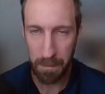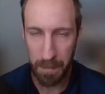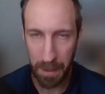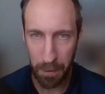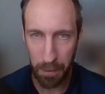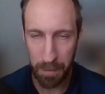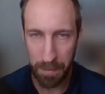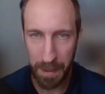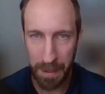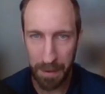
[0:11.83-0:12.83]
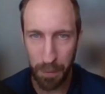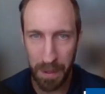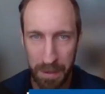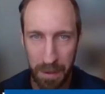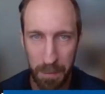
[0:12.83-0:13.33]
Hello, and
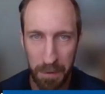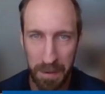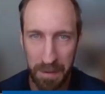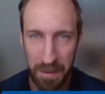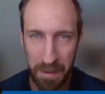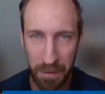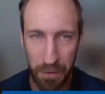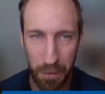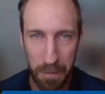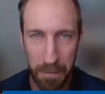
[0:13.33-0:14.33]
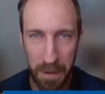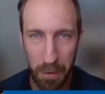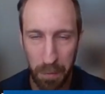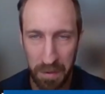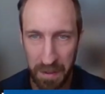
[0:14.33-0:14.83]
welcome to this short
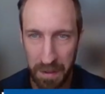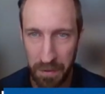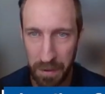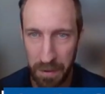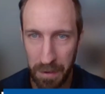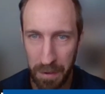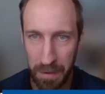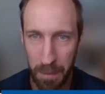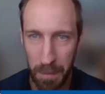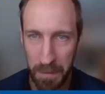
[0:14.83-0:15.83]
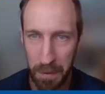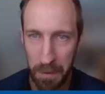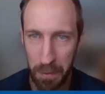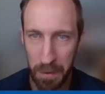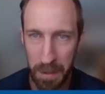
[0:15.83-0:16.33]
video presentation on some of the
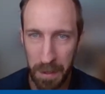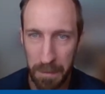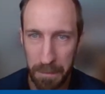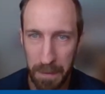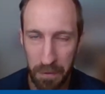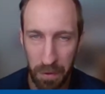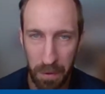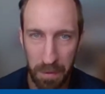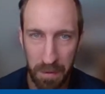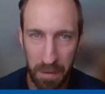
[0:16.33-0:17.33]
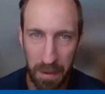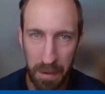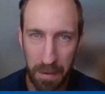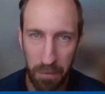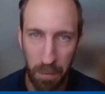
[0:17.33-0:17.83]
new key features
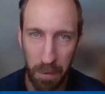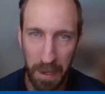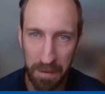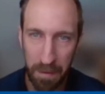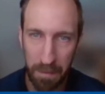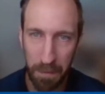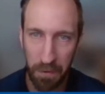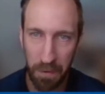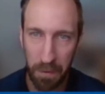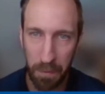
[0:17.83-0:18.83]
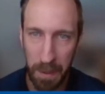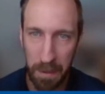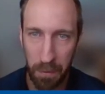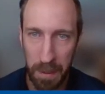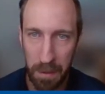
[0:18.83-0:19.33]
in Trimble Access version
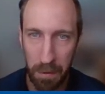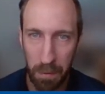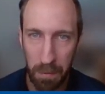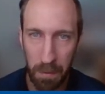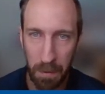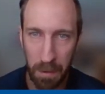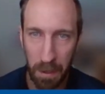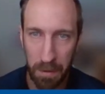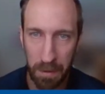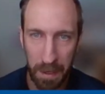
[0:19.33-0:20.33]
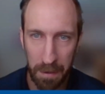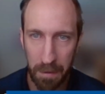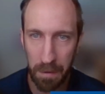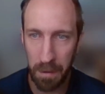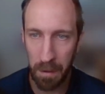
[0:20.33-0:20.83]

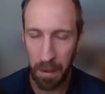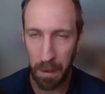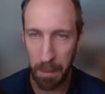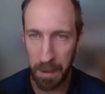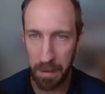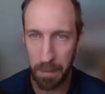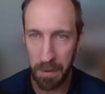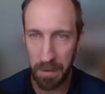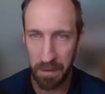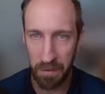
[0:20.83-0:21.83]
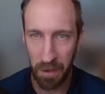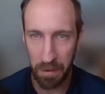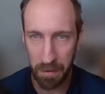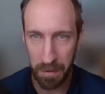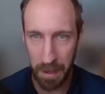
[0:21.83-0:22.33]
2022.10. My name is
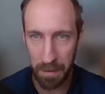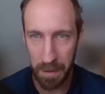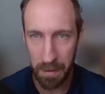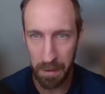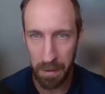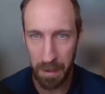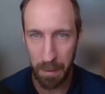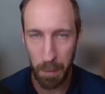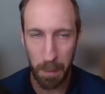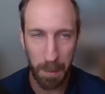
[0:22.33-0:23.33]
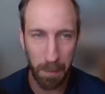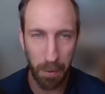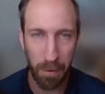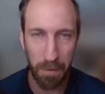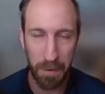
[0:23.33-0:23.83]
Jonathan Calvé, and I'm a
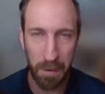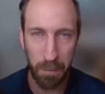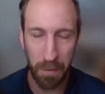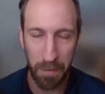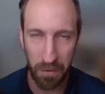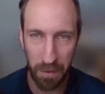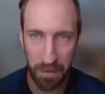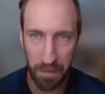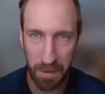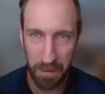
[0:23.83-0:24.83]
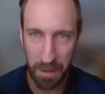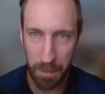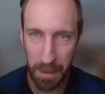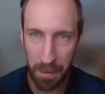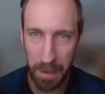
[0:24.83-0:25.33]
member of the professional services
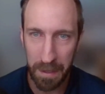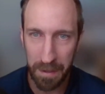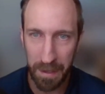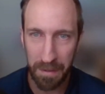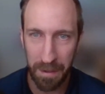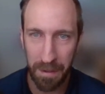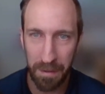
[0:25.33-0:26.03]
team here at Cancel.